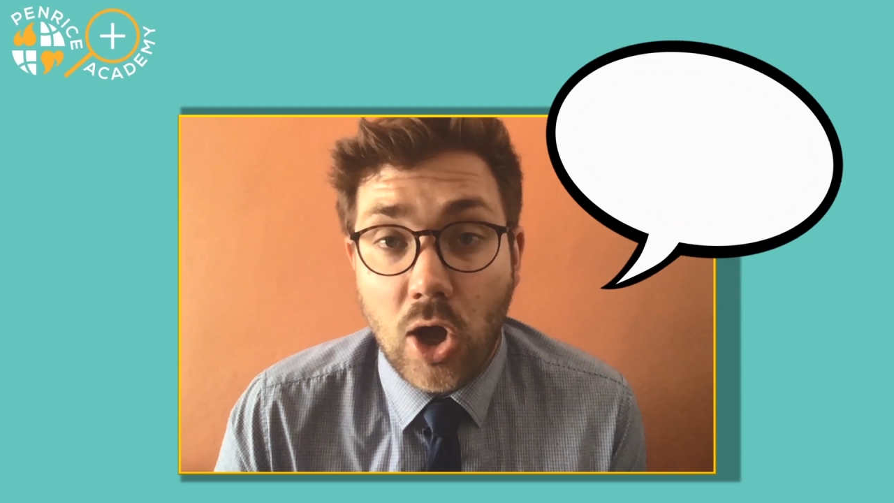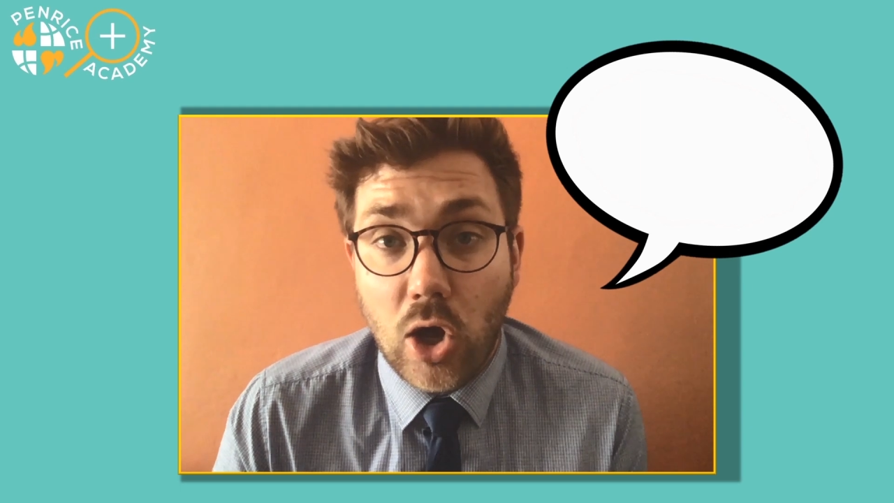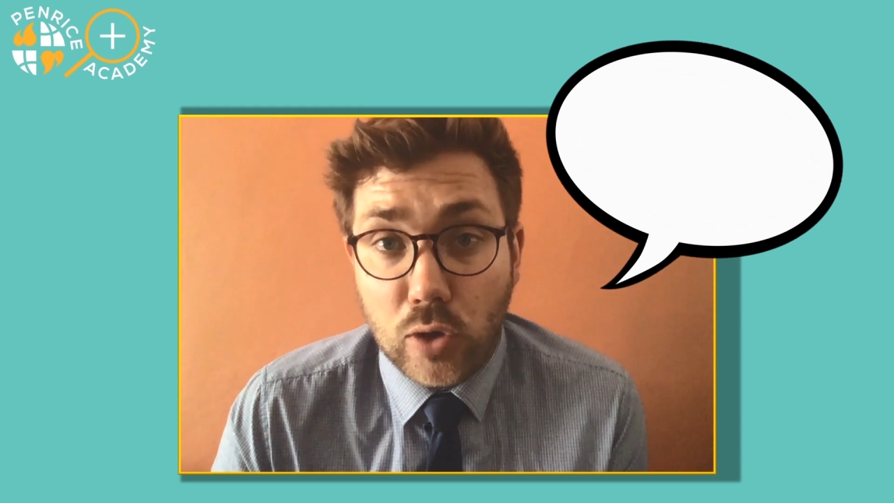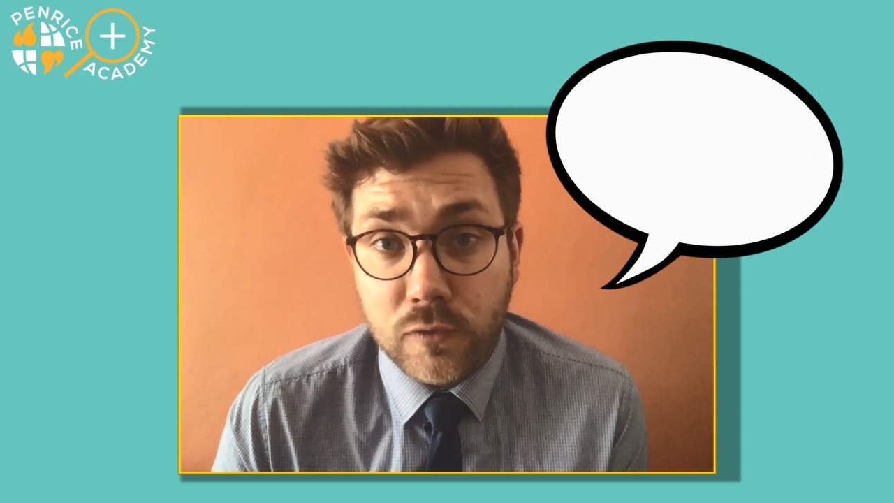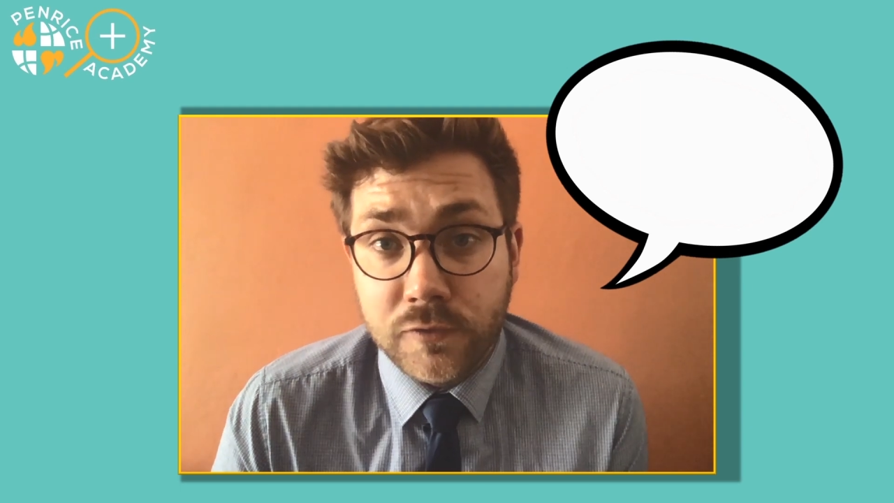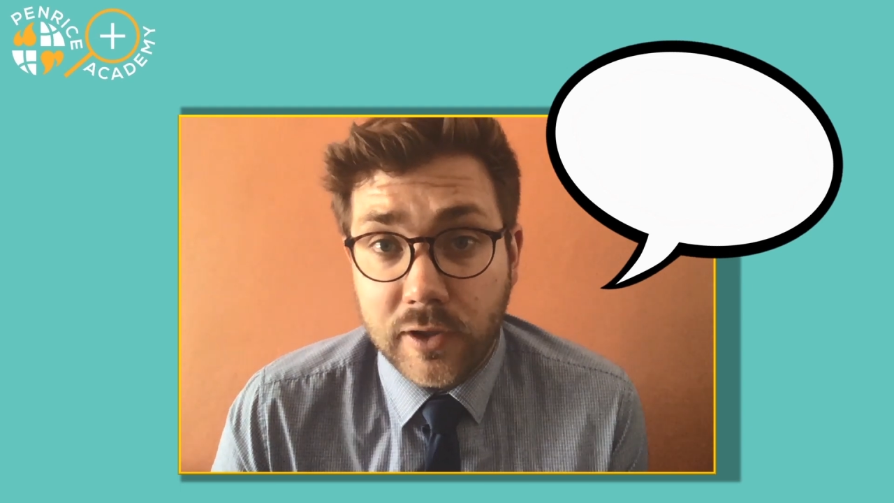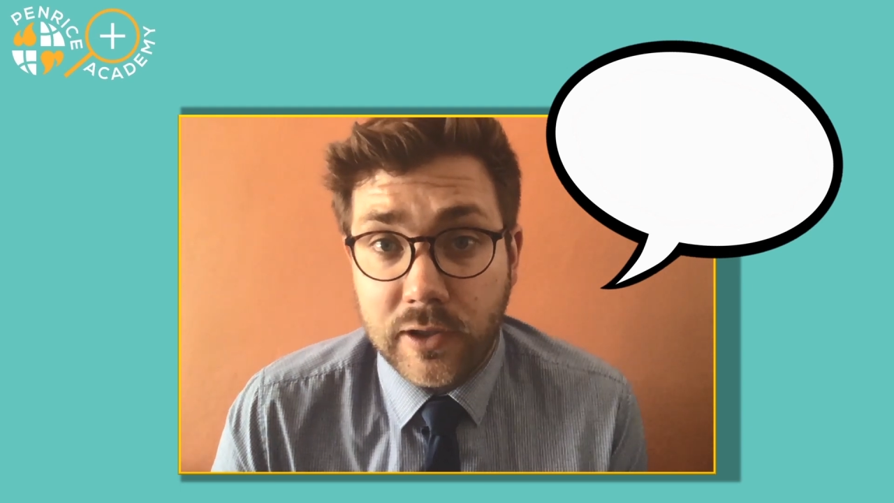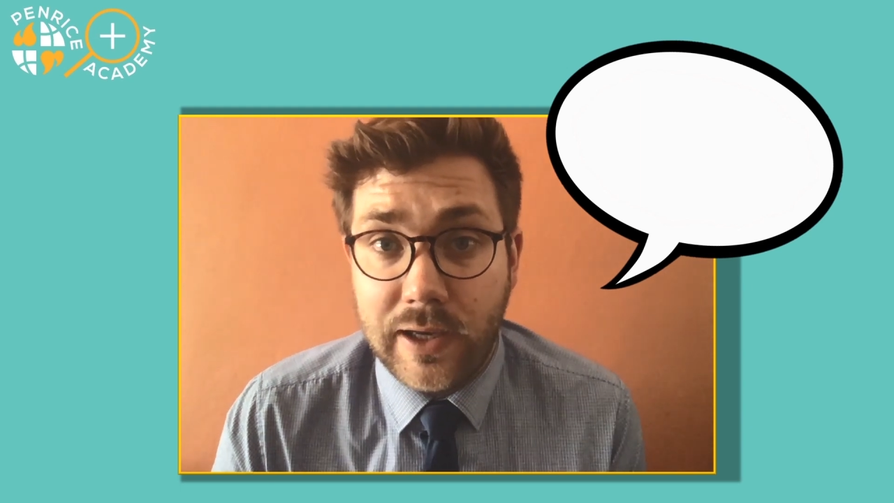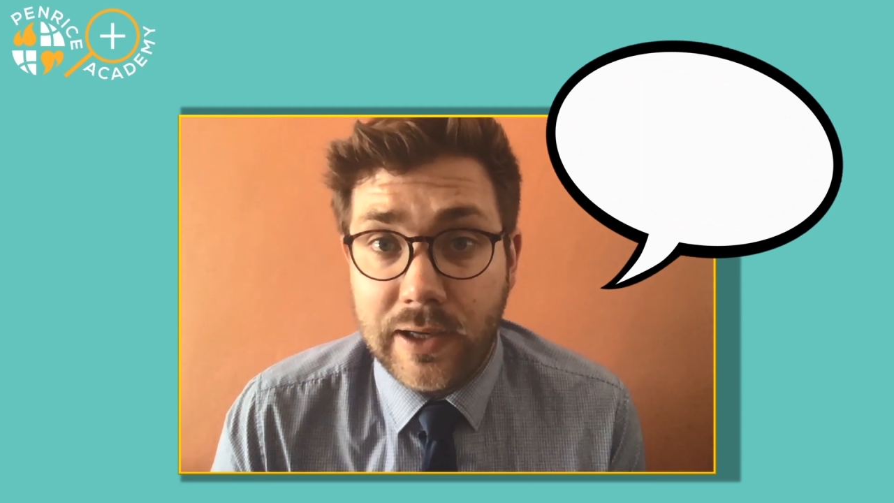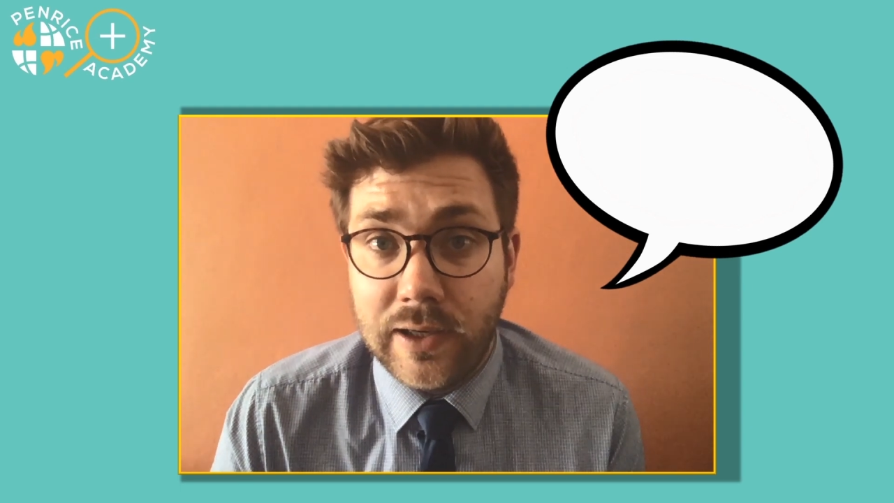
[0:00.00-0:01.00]

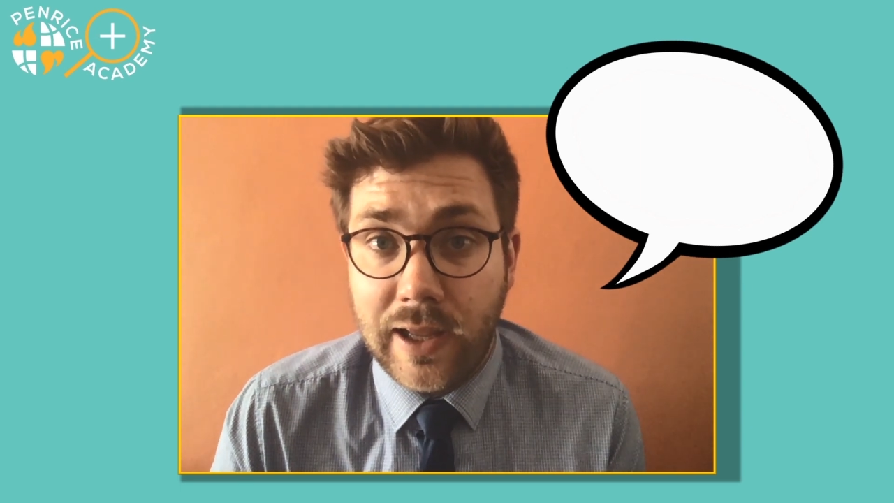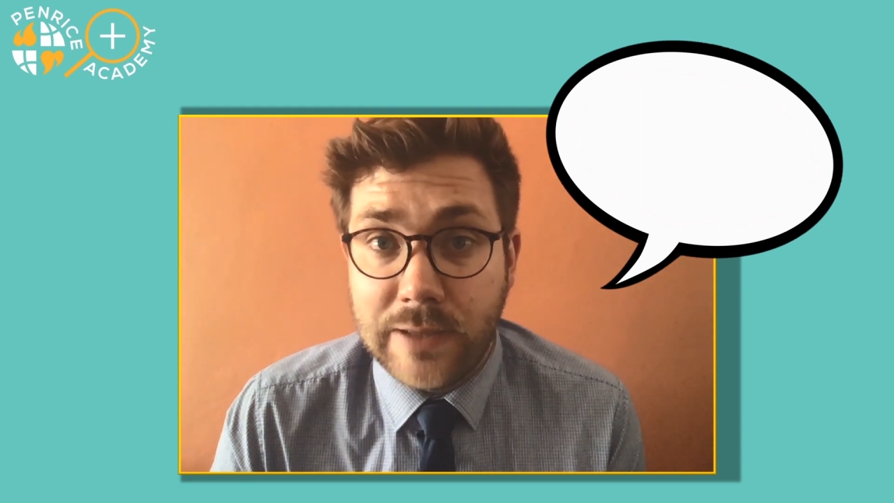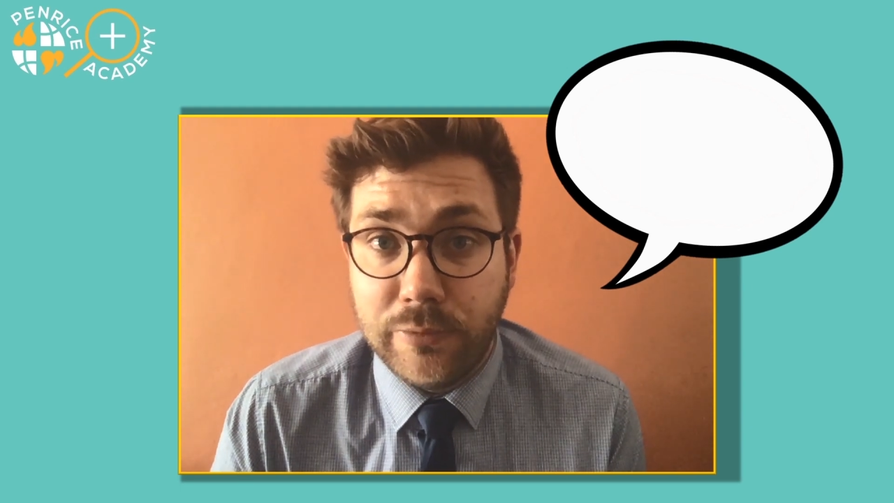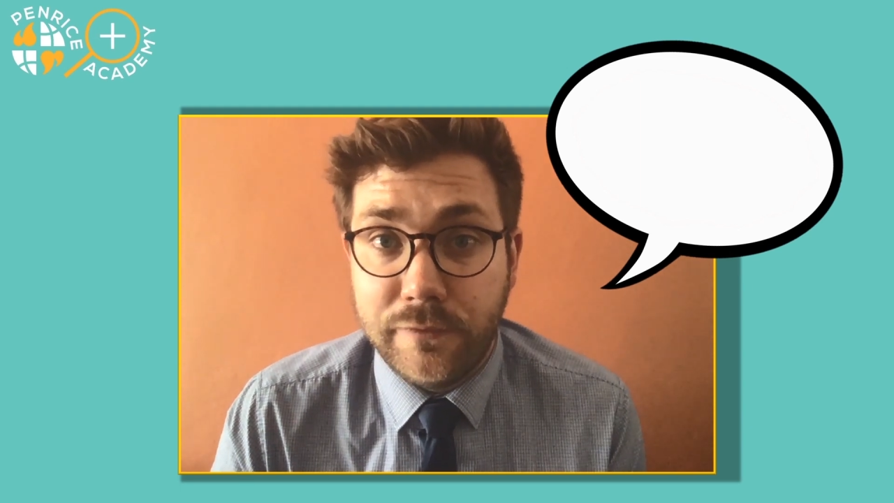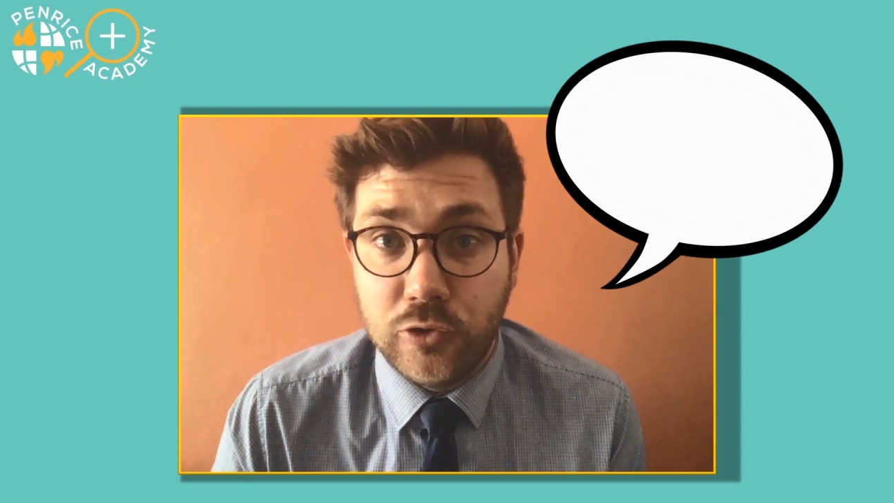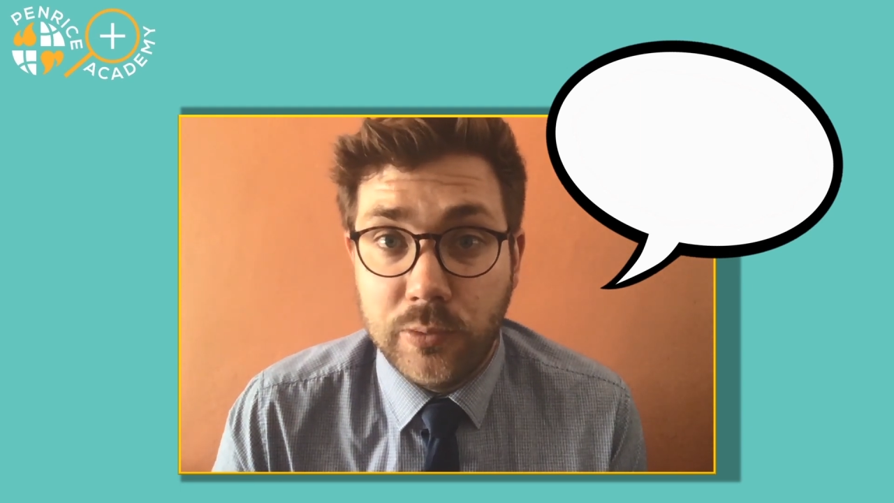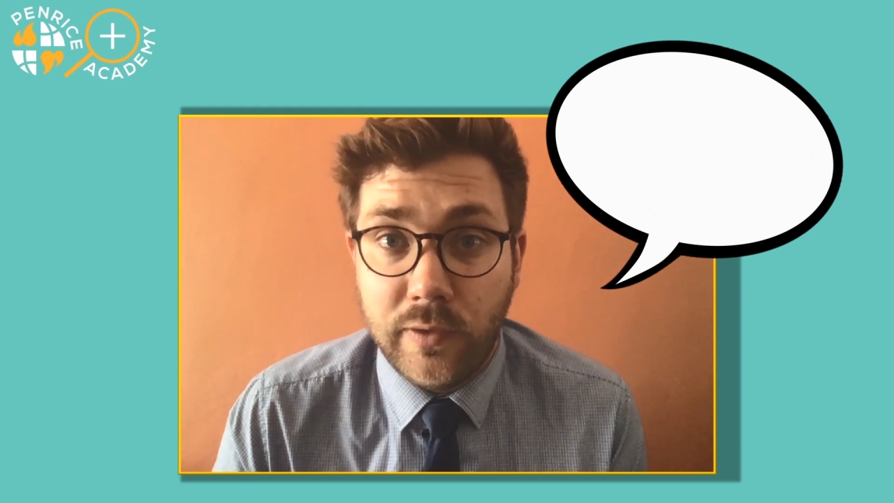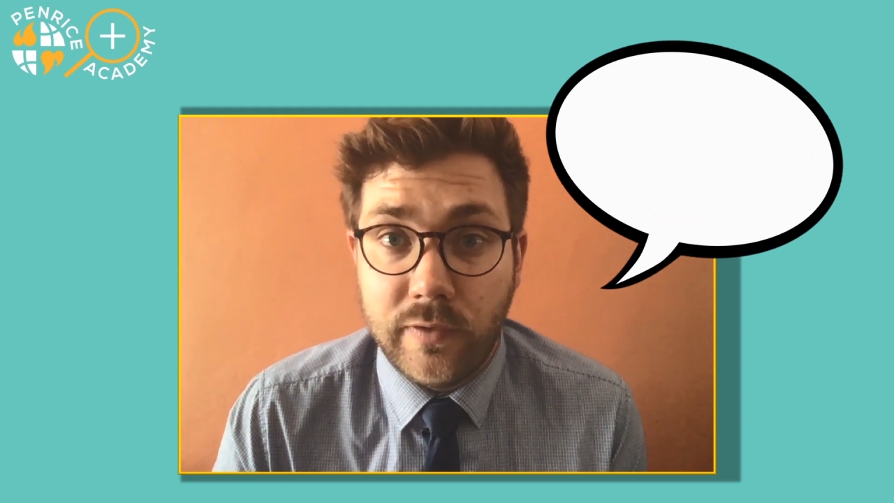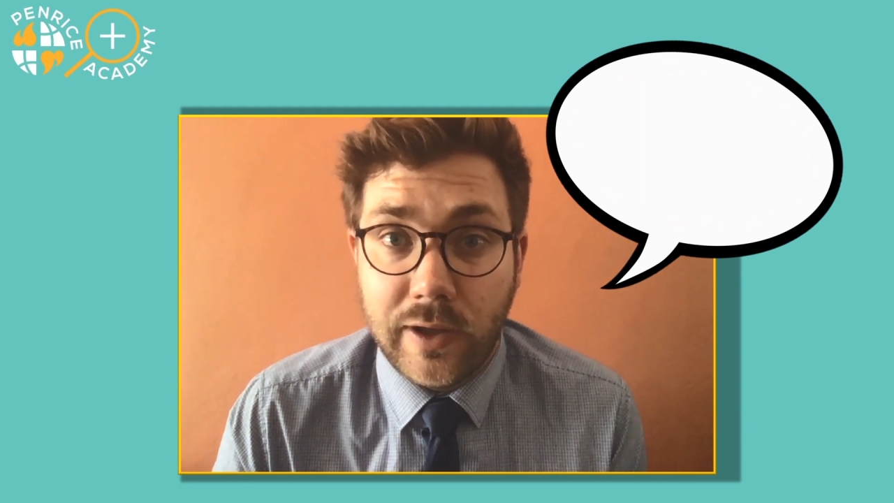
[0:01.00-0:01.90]
Often in a performance,